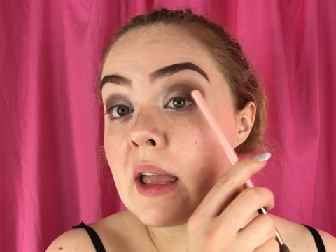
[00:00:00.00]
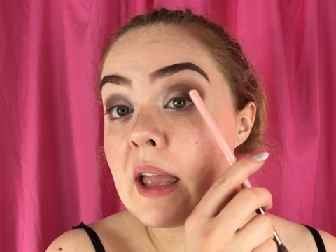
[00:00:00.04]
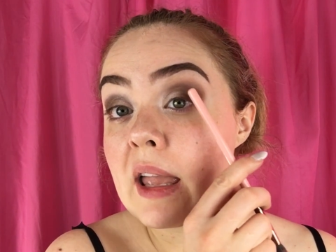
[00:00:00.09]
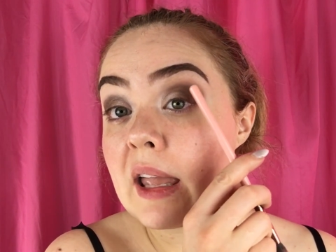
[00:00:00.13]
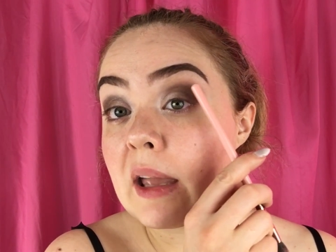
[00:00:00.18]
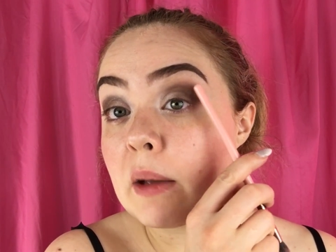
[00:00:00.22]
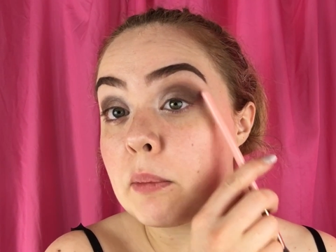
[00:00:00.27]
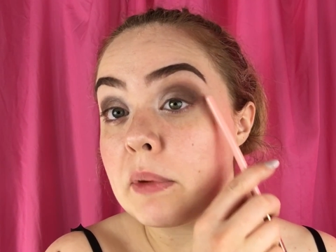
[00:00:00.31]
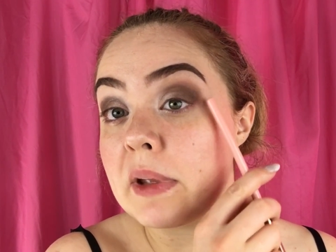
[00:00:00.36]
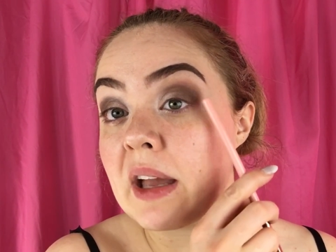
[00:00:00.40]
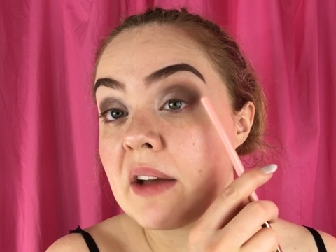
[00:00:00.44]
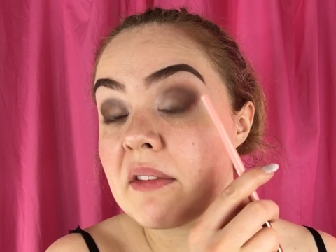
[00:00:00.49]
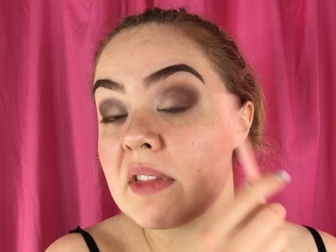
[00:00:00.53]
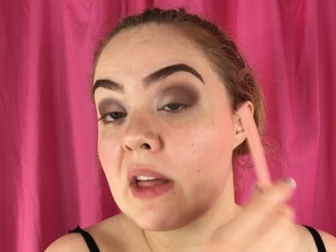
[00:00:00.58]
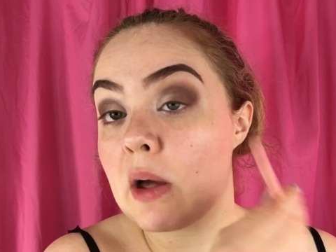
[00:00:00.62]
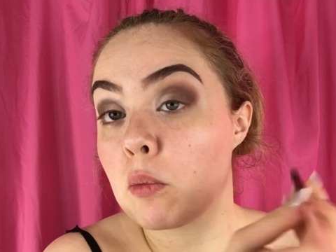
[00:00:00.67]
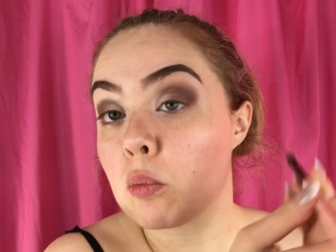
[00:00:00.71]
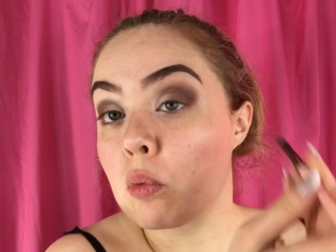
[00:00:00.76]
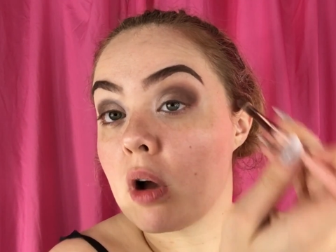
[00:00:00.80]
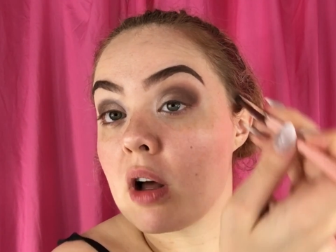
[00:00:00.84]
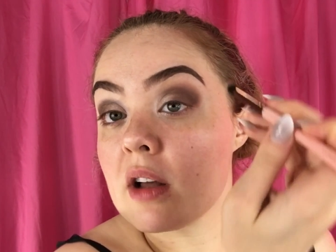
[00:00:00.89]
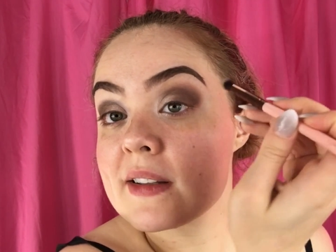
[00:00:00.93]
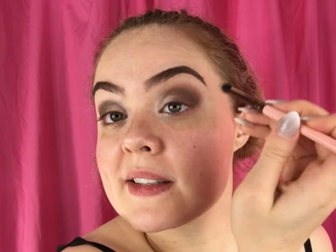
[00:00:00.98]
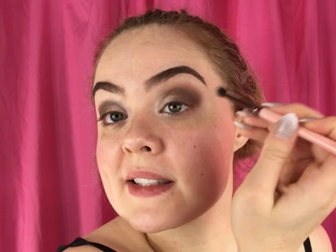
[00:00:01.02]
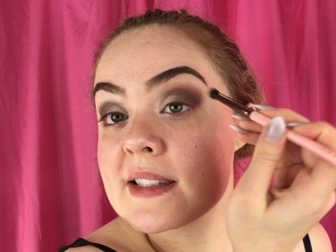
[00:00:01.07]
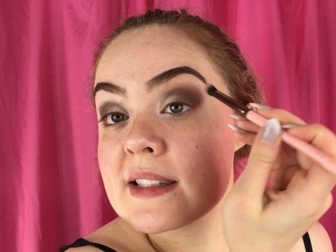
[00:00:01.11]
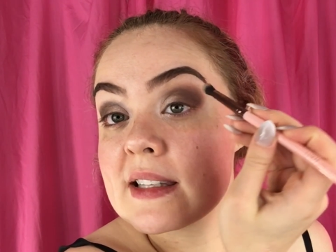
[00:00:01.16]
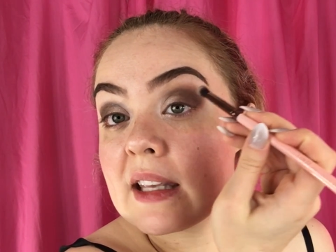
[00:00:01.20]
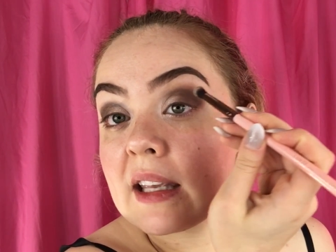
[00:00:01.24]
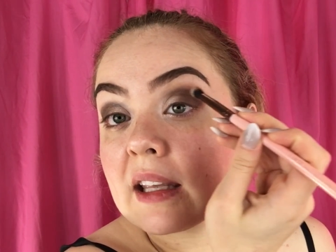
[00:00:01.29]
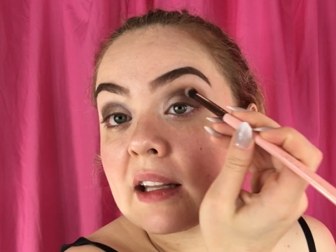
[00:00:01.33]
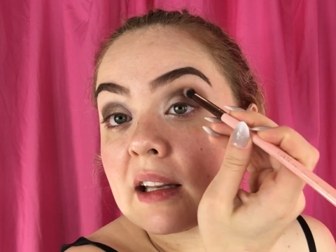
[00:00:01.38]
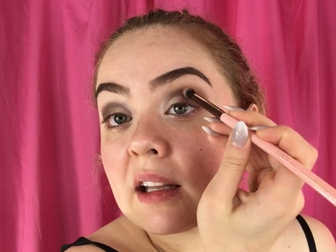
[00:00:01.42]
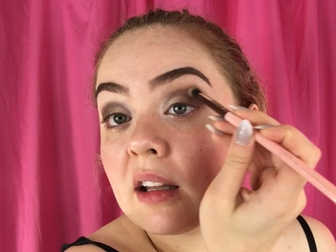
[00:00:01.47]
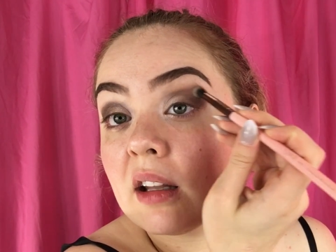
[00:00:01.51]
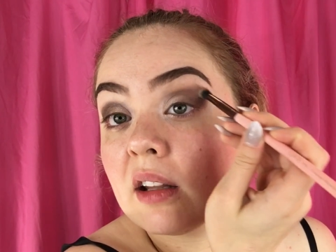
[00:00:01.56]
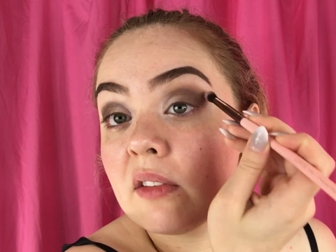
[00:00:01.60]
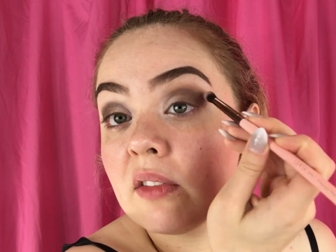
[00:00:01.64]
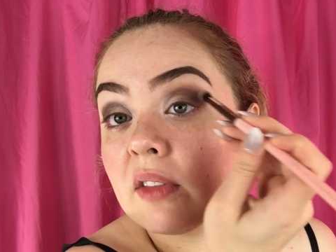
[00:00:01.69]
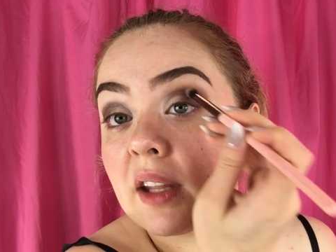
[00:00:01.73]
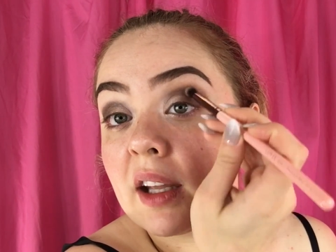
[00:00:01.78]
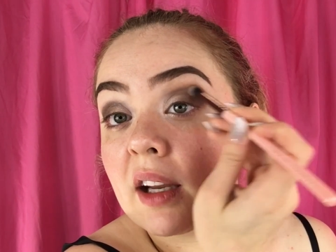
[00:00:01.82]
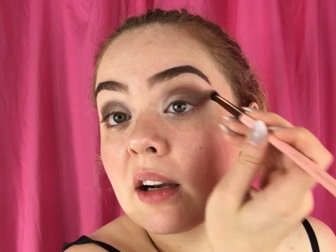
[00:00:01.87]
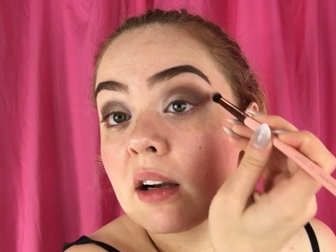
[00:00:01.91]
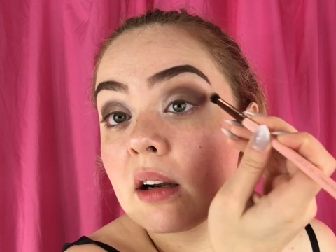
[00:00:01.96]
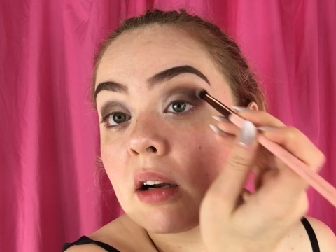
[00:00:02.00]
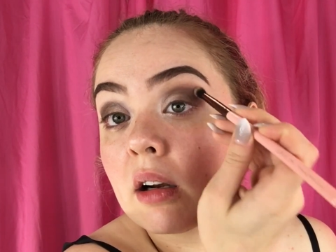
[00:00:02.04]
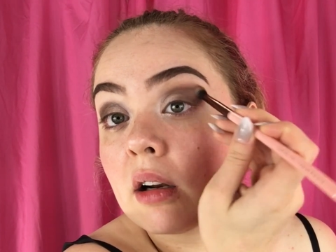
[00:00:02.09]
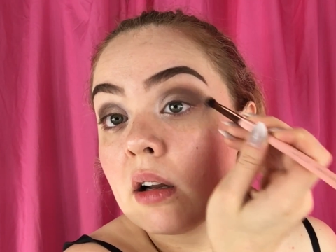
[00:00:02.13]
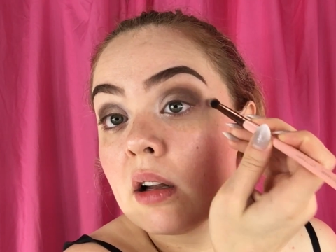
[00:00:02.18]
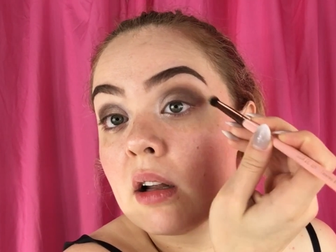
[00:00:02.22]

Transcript: and we have that raw sienna in there